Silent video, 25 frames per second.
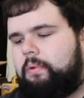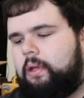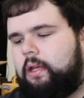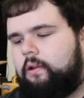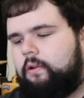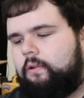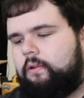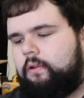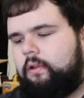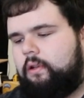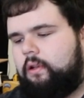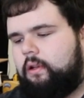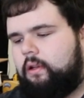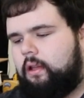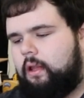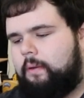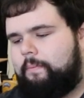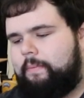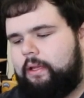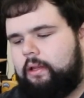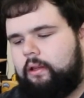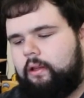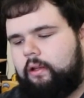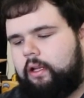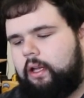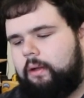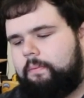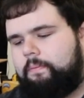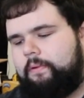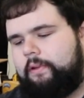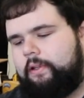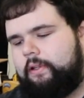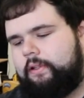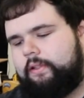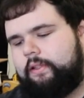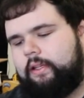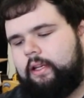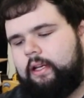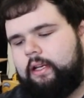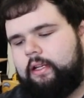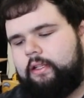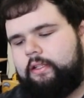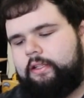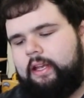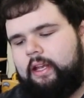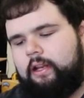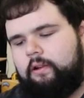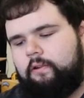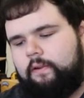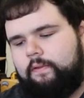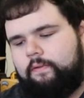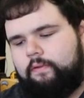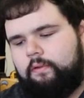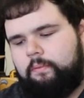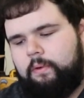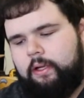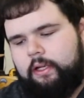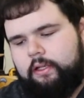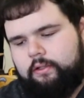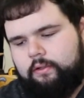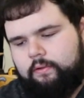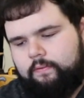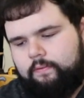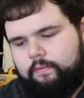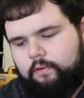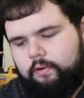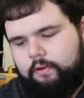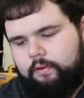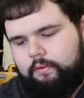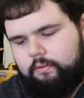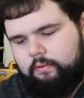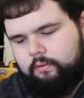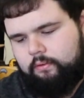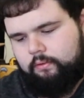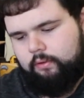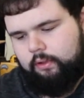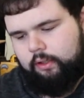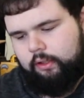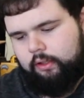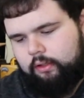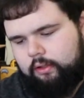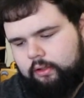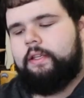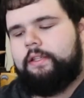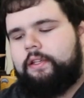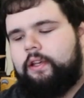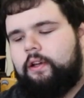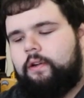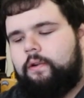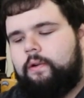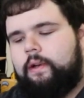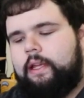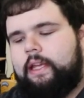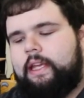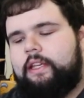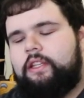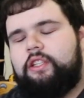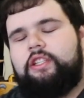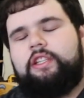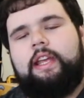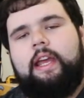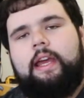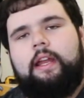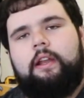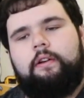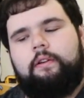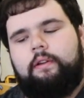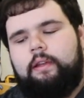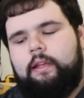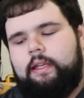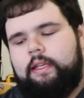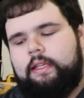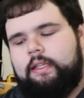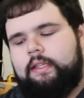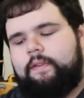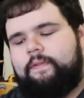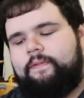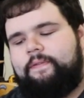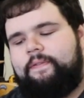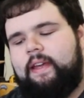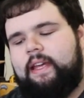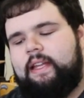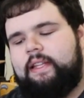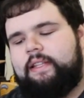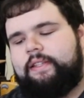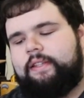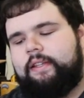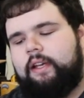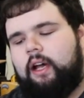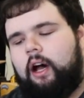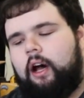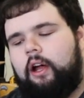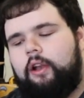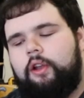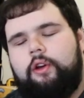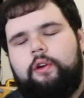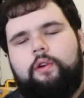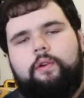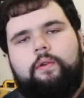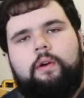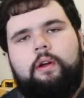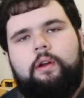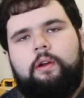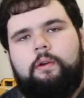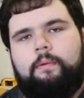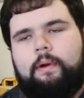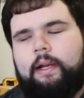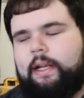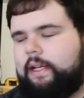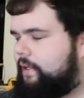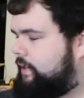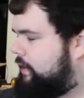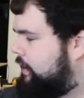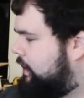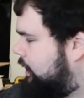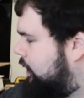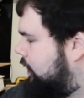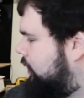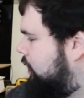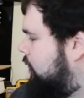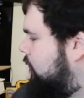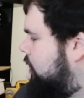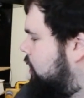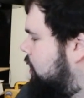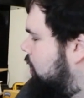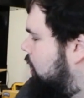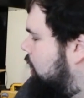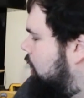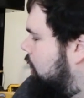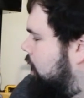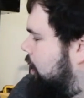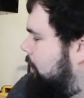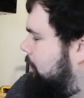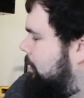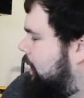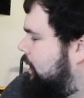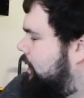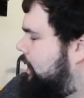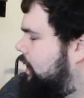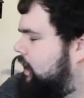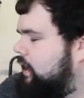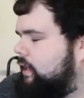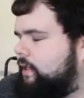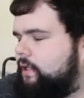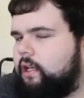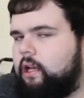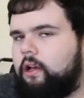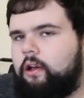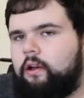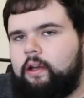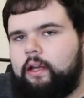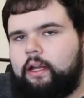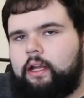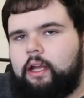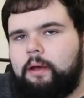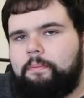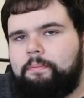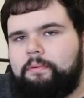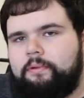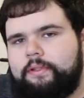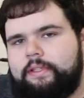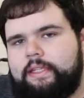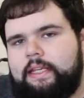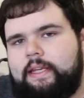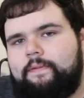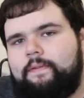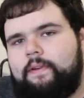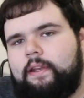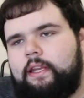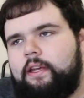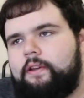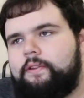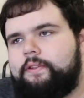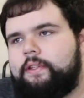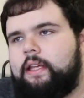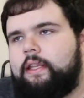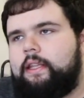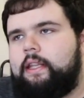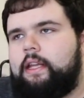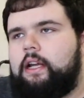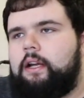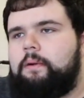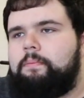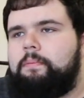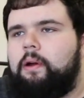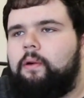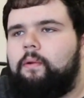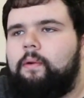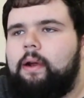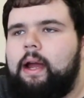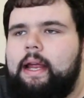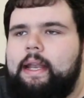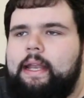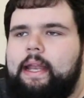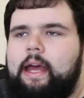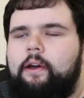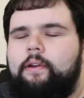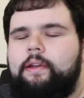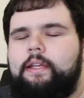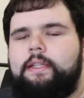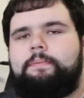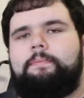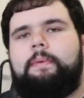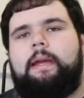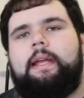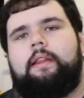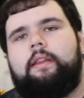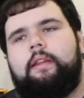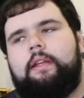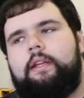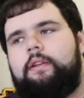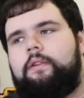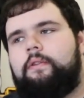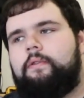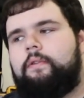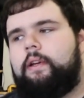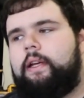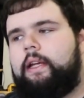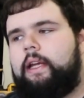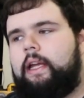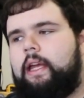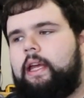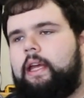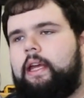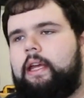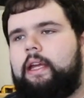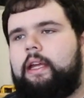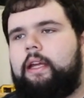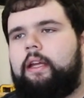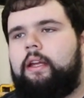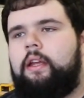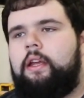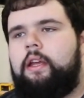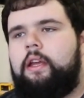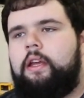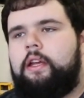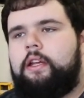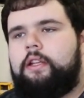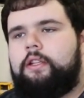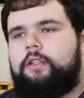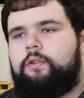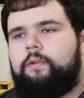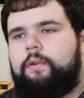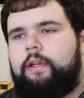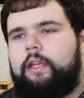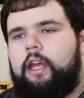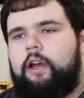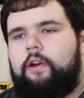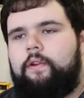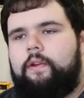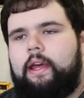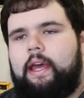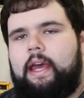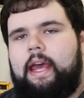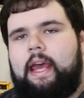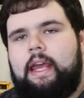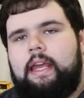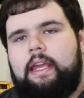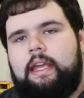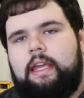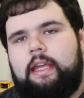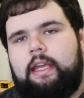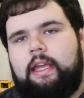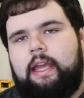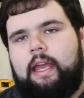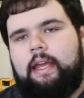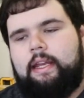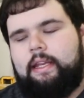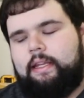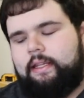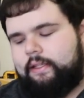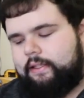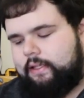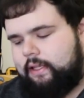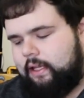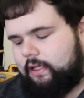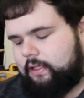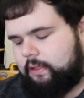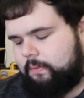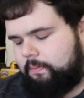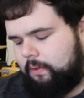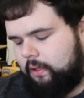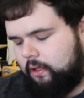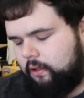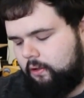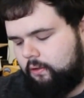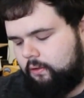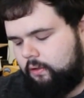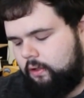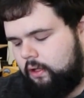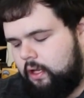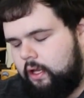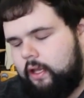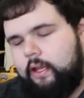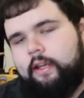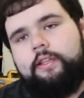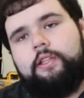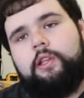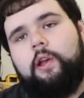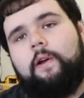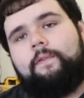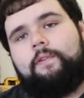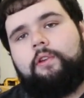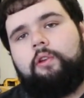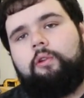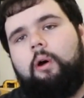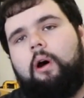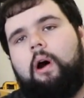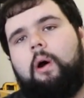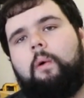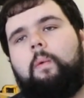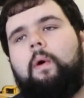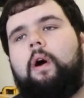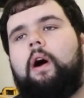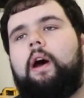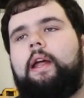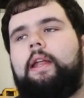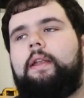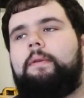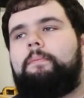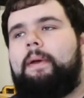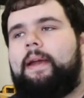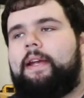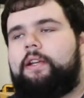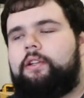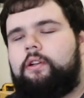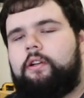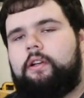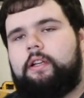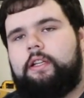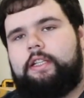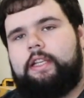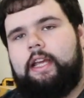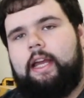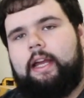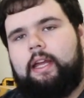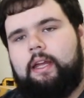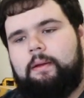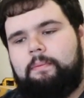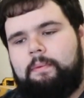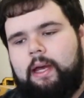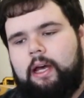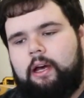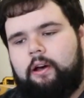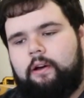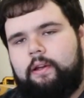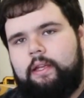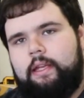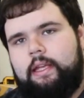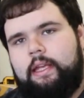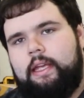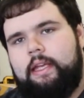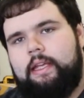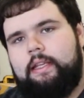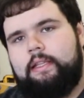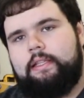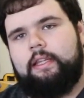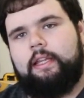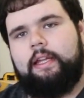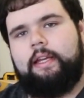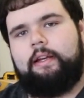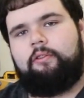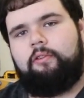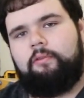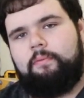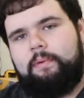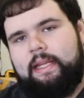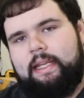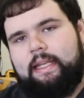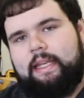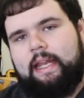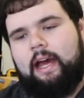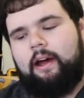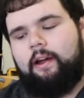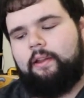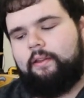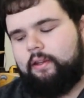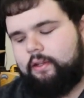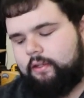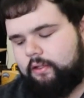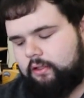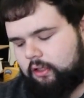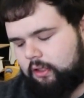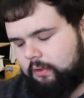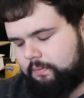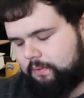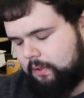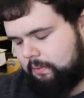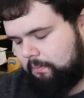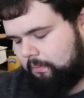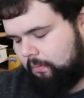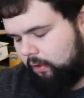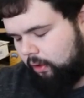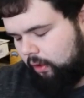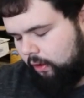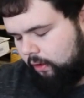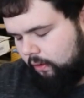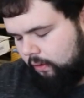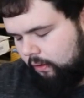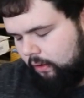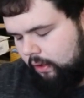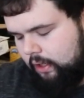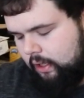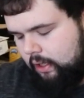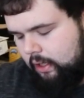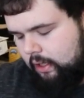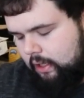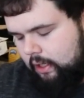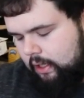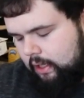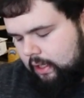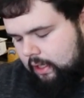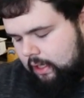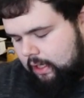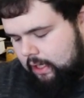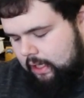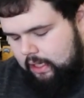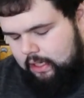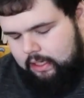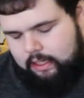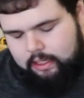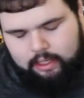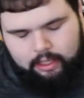build. Let me look up his channel information for you real quick. So his channel is Fitz Auto Racing. I think I saw a couple Z videos on there, but right now he's mainly doing a Toyota AE86 build. So if you all want, make sure to check him out. His link will be down in the description below. He